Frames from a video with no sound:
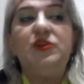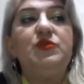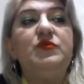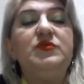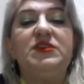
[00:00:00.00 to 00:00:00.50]

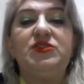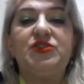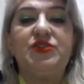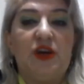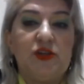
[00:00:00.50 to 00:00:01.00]
to the
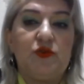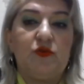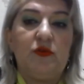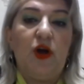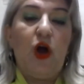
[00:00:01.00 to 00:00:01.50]

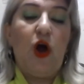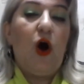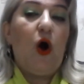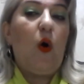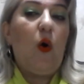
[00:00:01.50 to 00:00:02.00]
schedule.
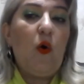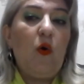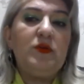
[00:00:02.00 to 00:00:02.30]
All